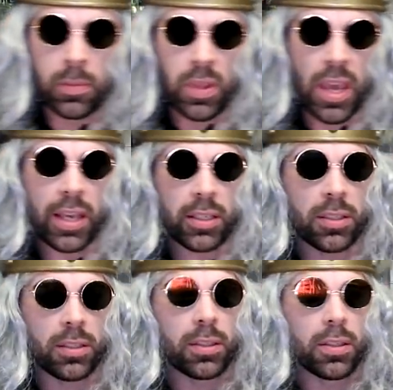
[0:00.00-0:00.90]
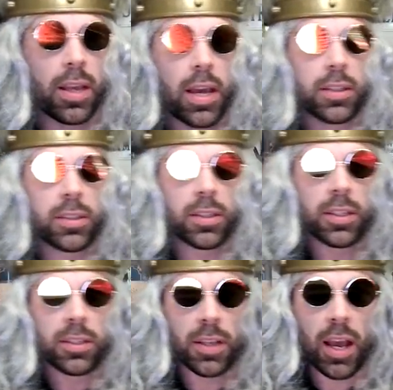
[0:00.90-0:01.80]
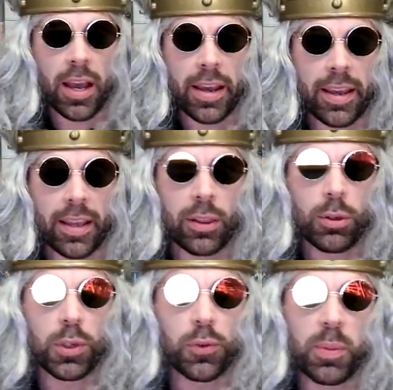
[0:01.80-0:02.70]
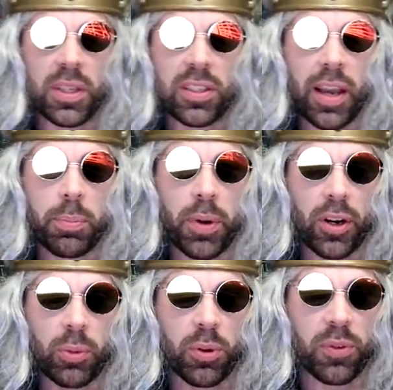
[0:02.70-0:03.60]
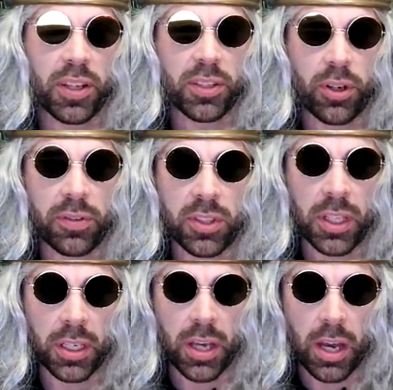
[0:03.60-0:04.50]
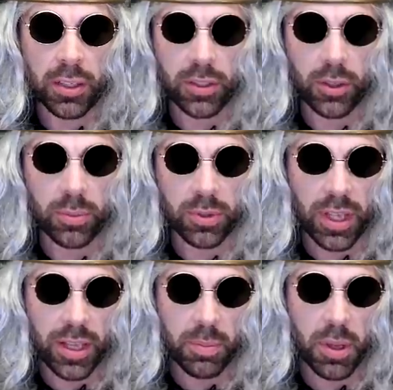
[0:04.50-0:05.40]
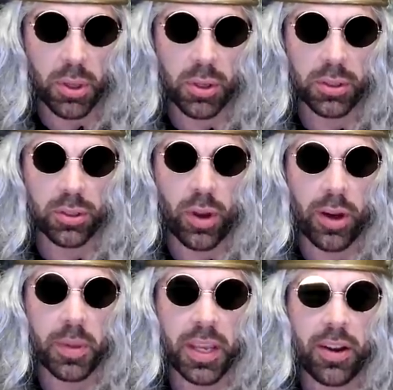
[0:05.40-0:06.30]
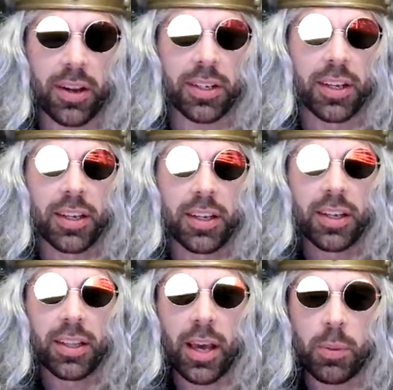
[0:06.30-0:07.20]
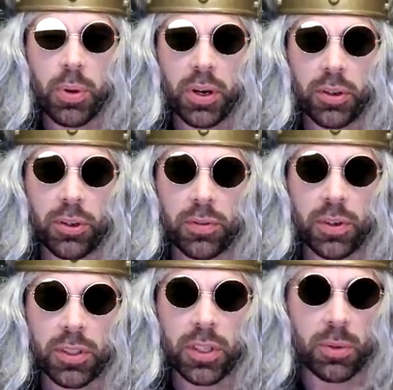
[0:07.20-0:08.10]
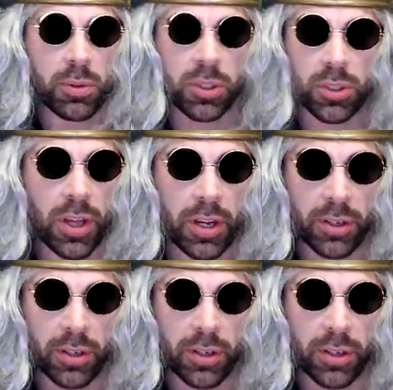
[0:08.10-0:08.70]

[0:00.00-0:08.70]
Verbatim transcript: Yes, yes, it is I, Lucifer Means Lightbringer, professor of silly costumes and mythical astronomy here at Lightbringer University, which is not a